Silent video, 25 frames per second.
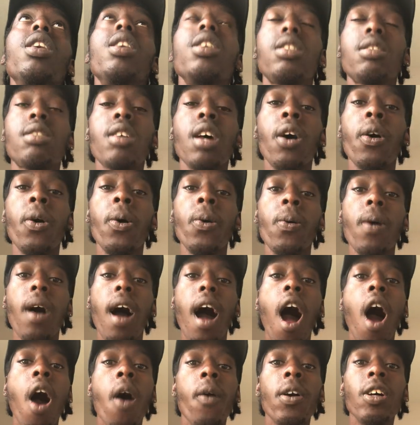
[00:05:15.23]
So
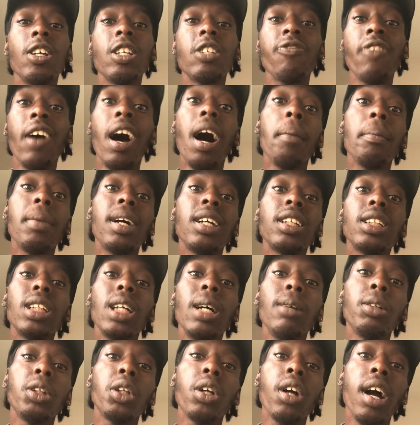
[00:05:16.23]
I always found
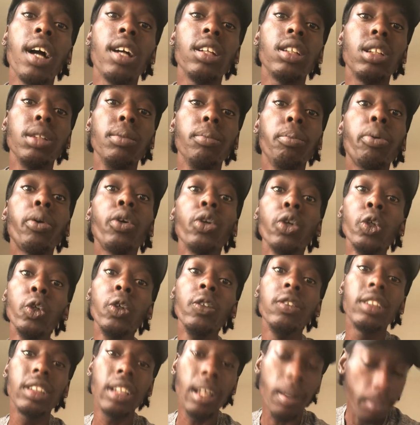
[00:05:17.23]
myself trying to
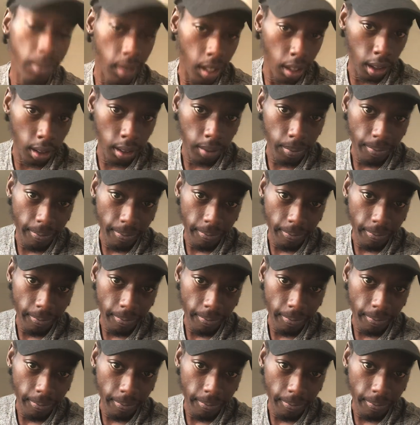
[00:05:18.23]
prove something